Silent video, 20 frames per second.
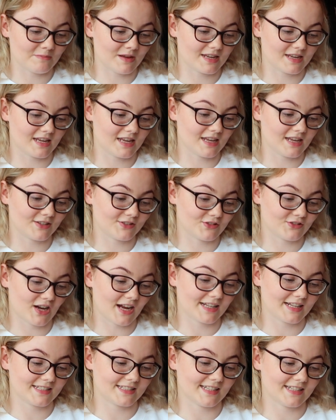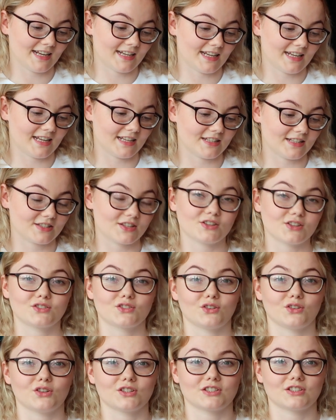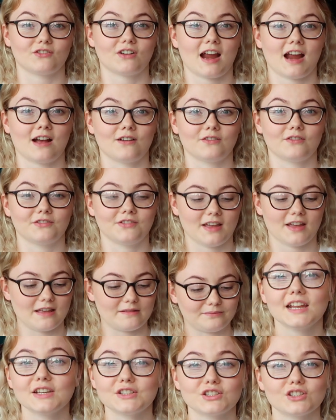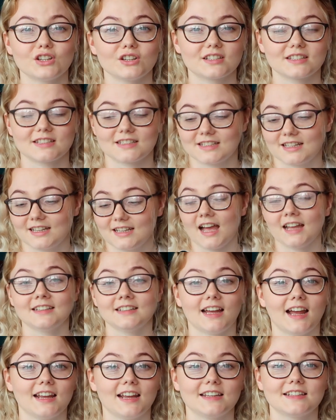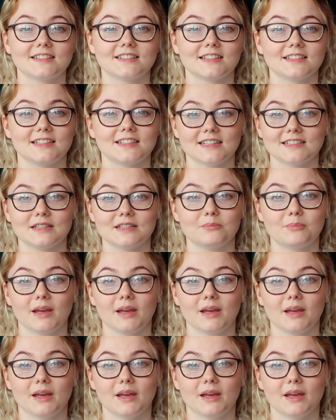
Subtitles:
Mickey is dressed in his sorcerer outfit. It's just a nice Disney